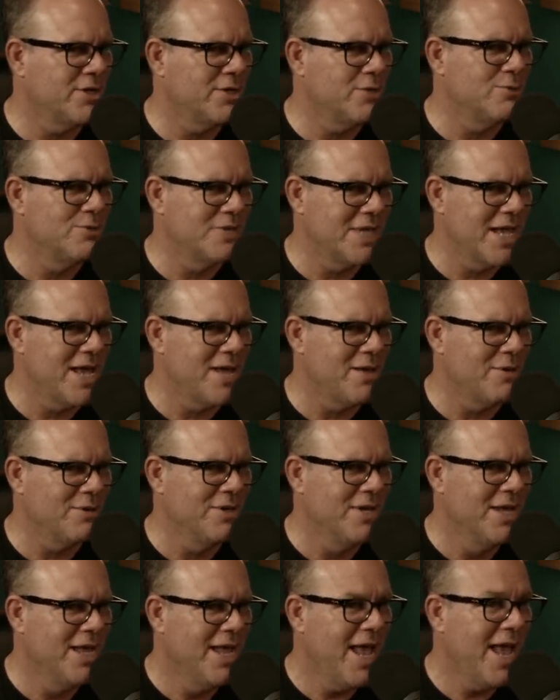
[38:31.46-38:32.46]
you
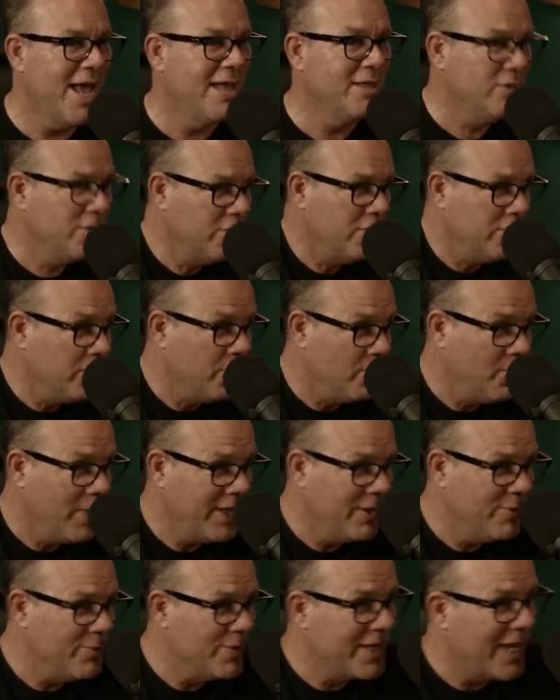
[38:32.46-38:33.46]
down and the way
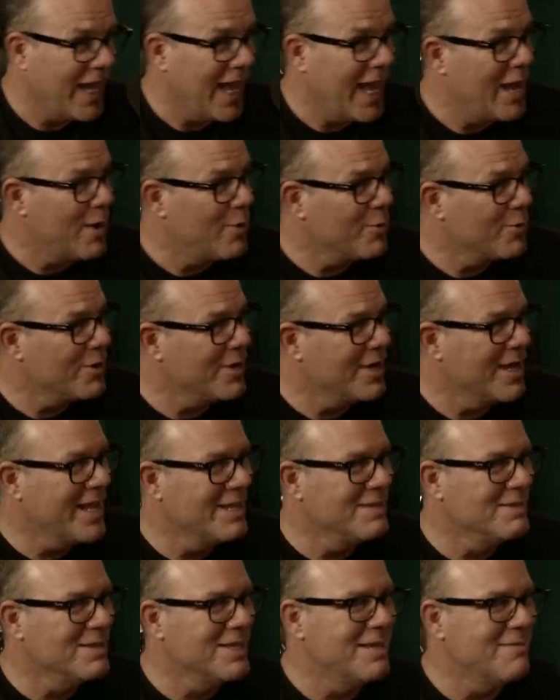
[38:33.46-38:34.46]
you would cower
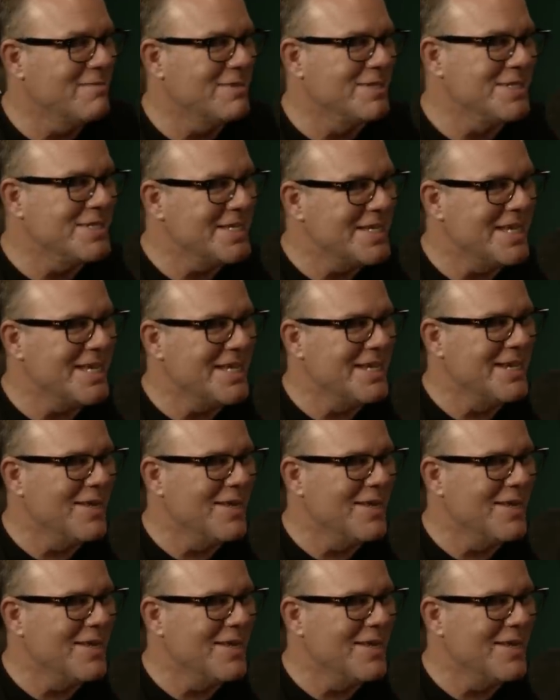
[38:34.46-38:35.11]
and leave the scene